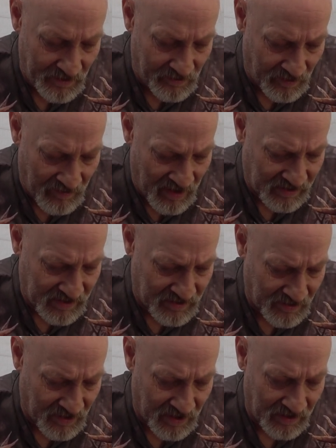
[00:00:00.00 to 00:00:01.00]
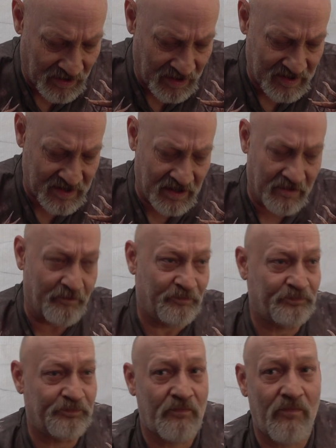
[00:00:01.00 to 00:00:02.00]
we're about to try it. Like I said,
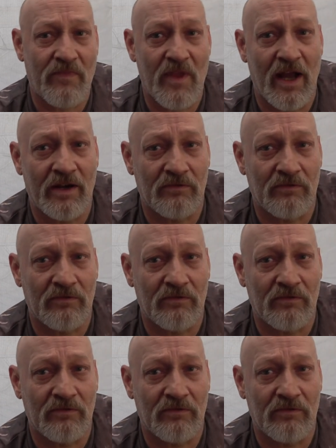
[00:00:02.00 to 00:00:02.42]
I